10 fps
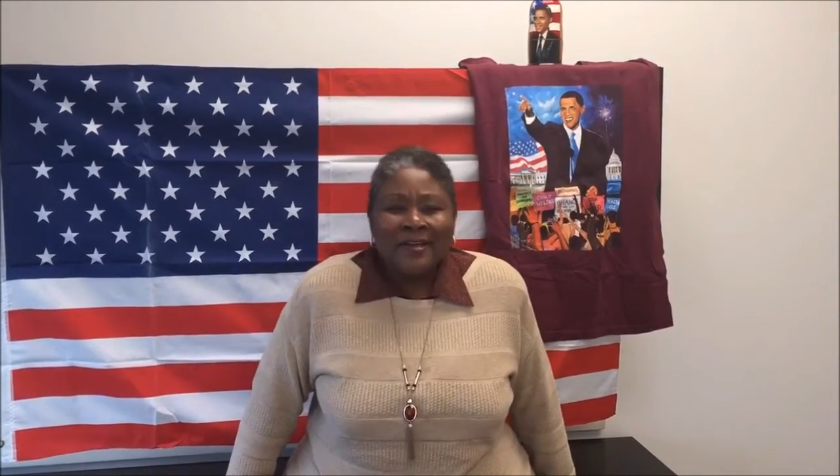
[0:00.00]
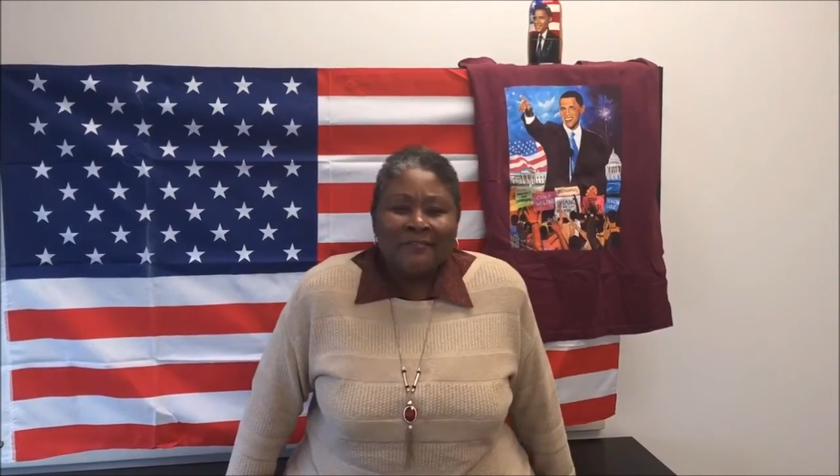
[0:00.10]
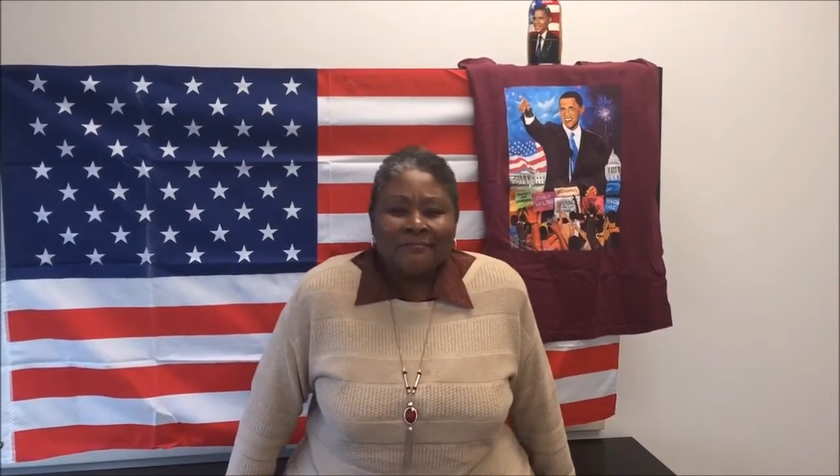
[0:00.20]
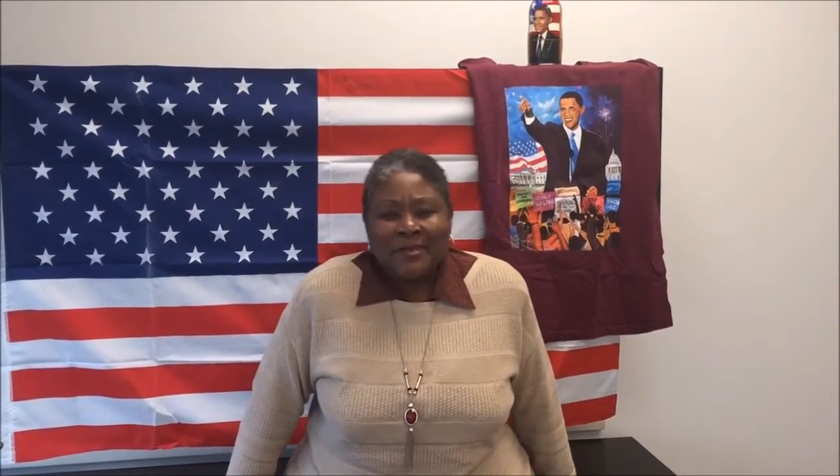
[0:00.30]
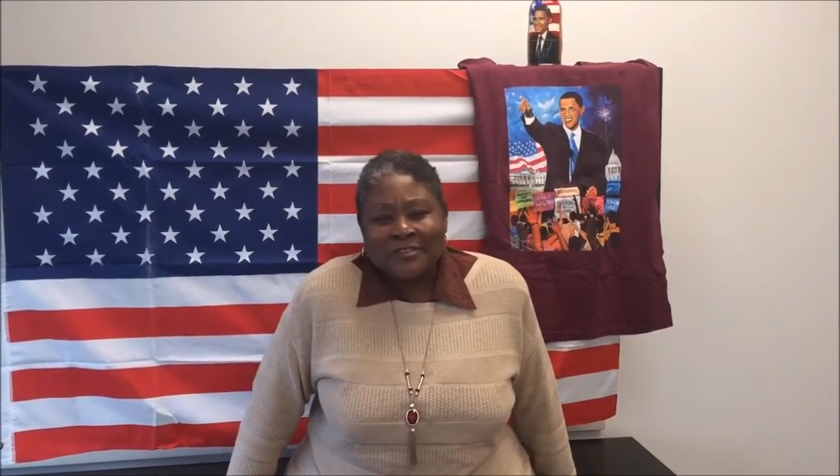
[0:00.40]

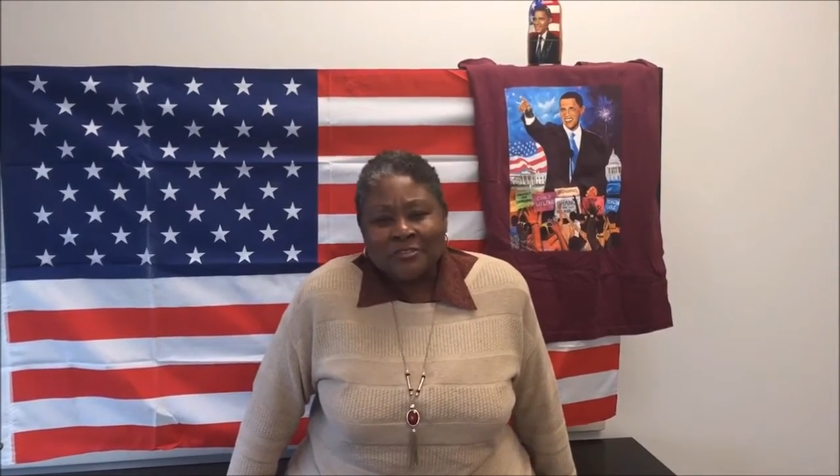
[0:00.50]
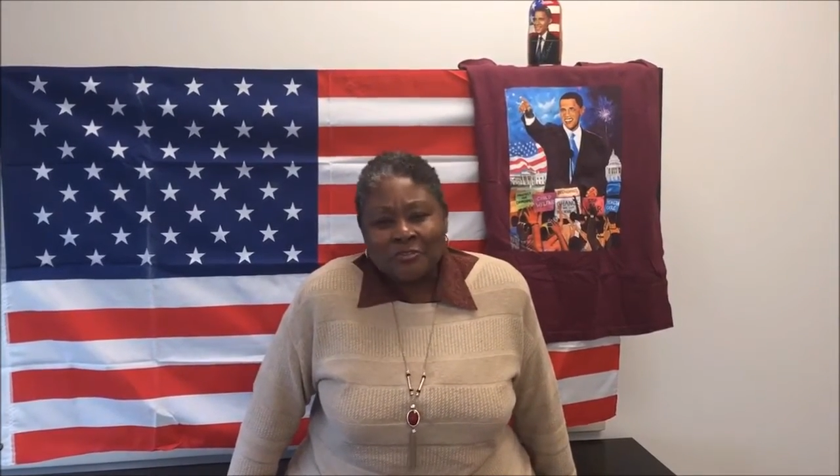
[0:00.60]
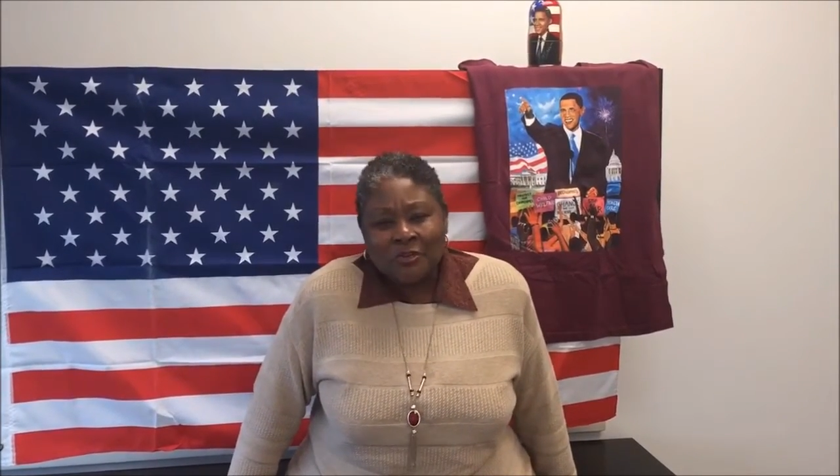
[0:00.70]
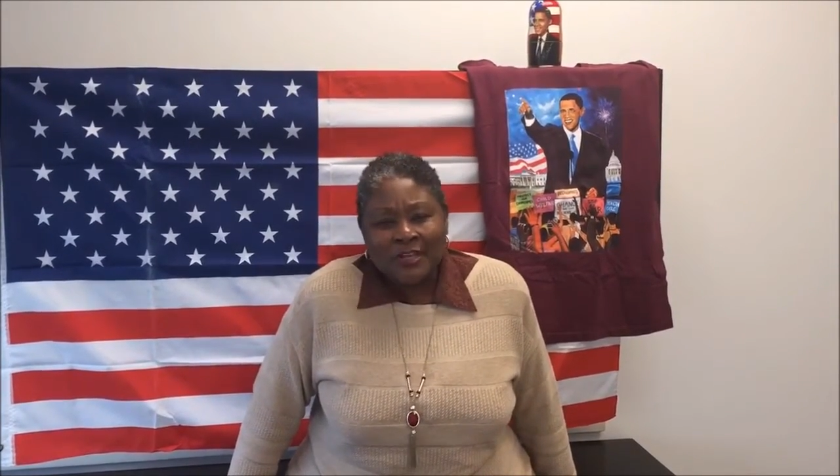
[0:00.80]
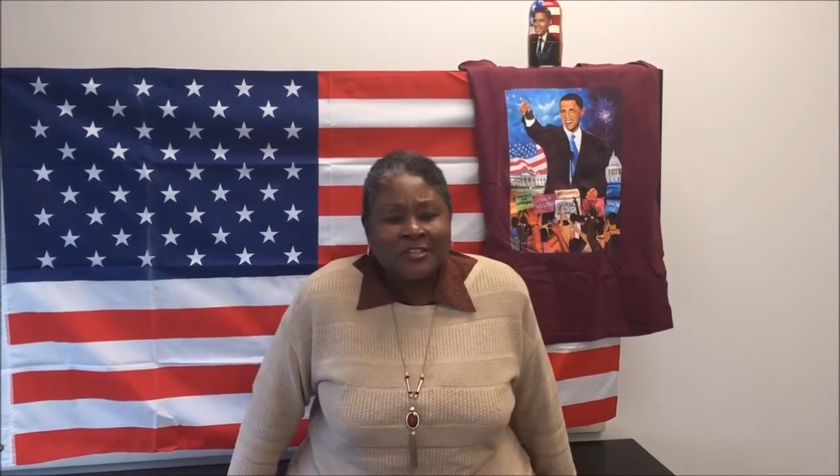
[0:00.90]
of
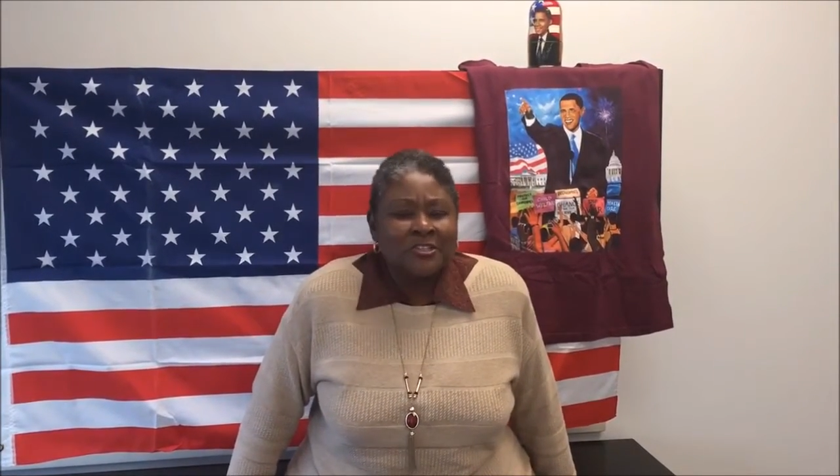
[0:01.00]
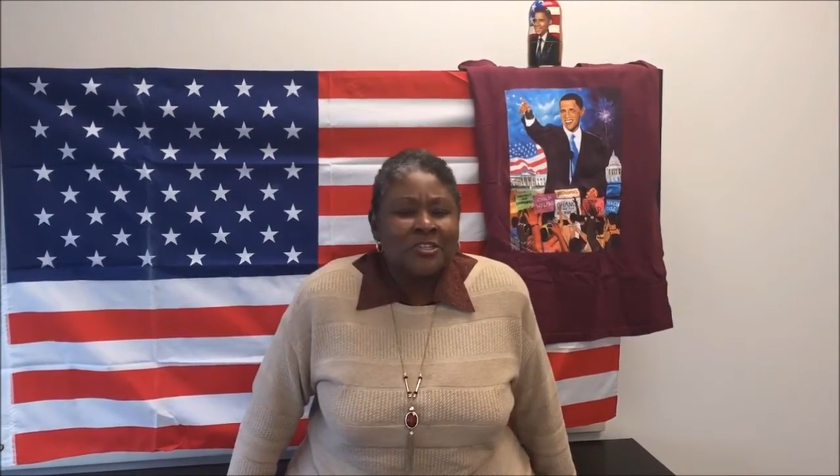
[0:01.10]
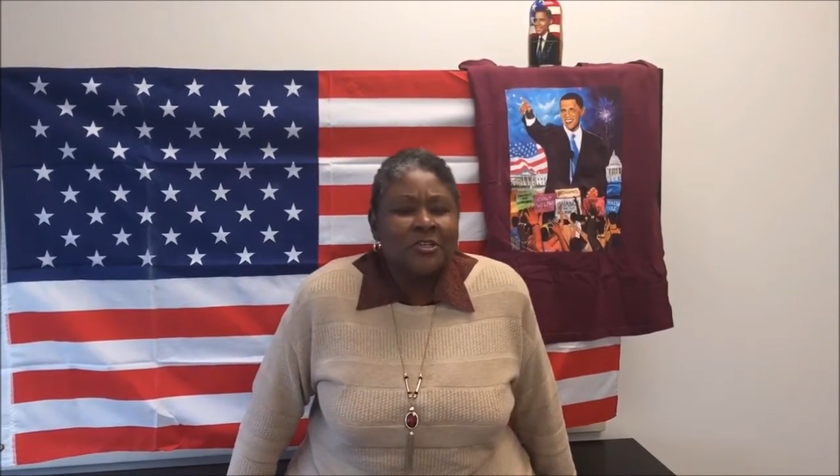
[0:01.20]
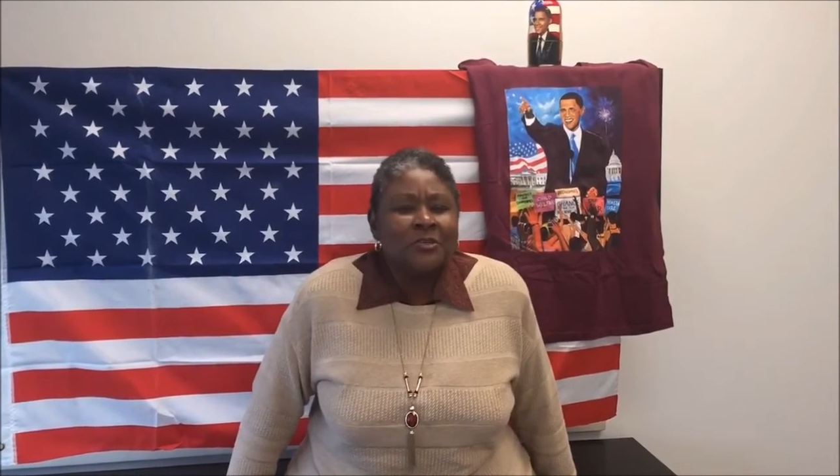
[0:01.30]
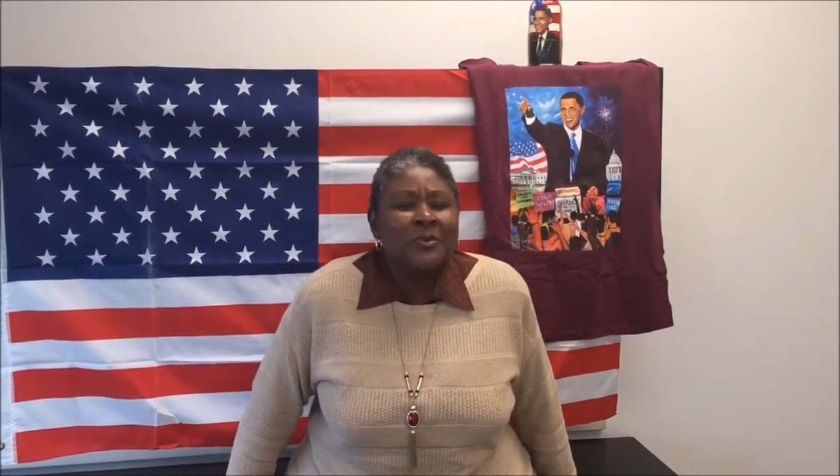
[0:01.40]
mistrust
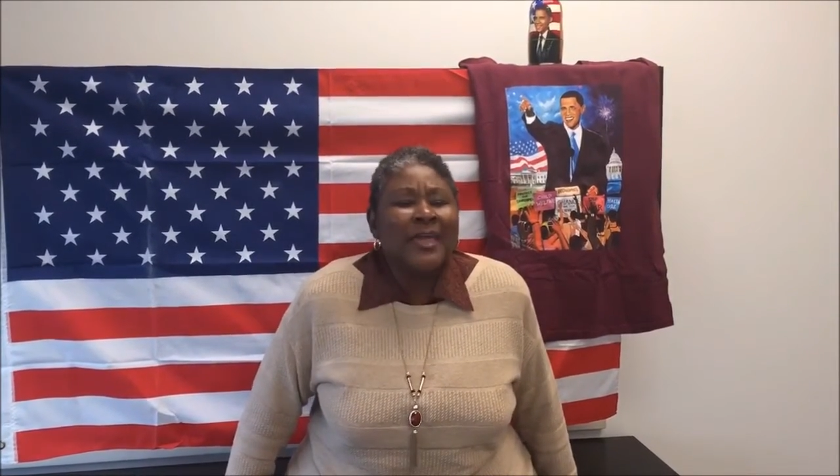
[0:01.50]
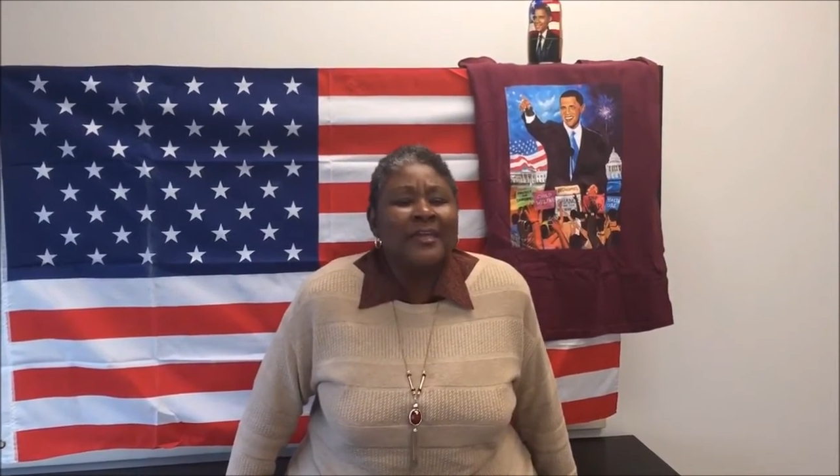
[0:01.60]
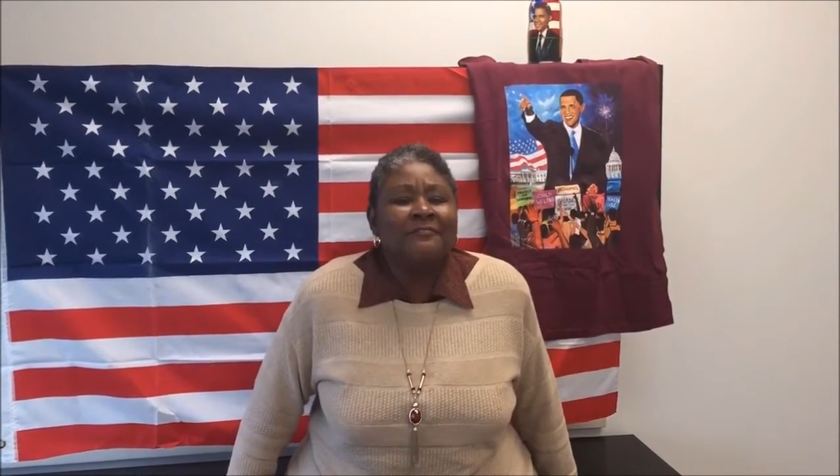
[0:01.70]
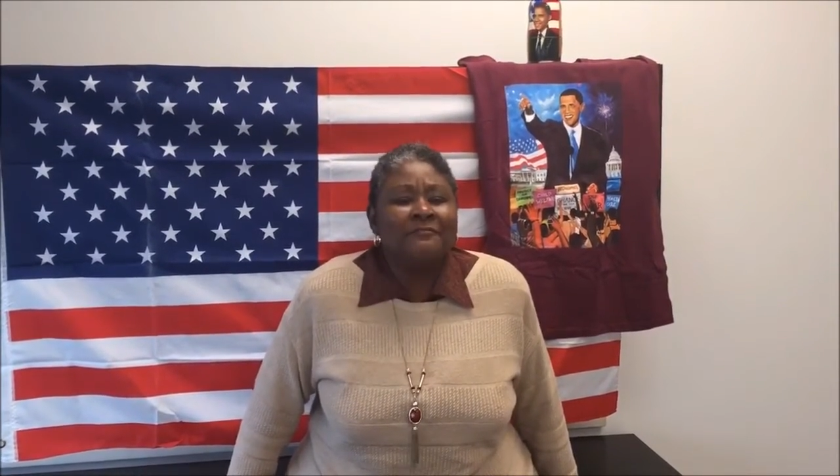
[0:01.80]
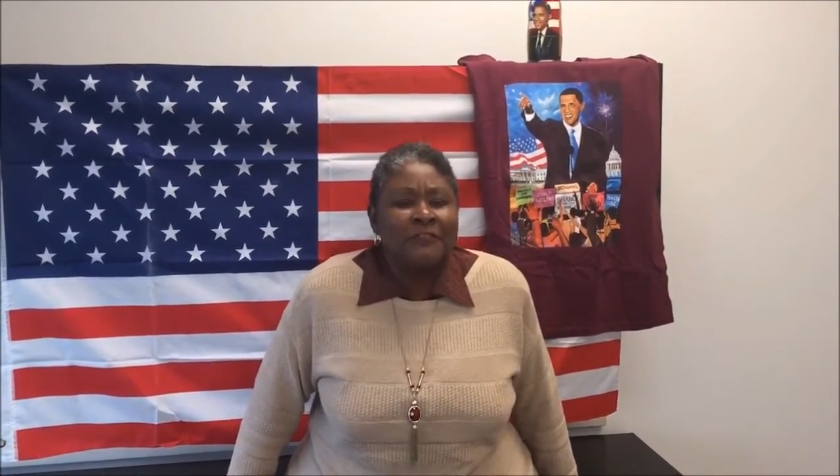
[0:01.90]
to a